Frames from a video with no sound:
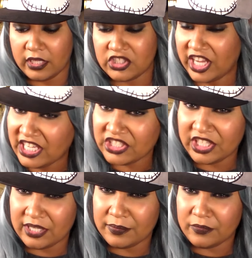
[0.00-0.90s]
and change
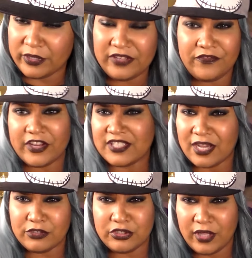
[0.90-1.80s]
it up when he figures
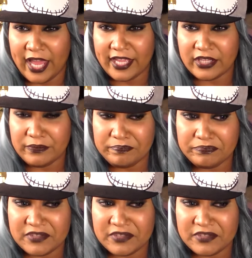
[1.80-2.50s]
out what you like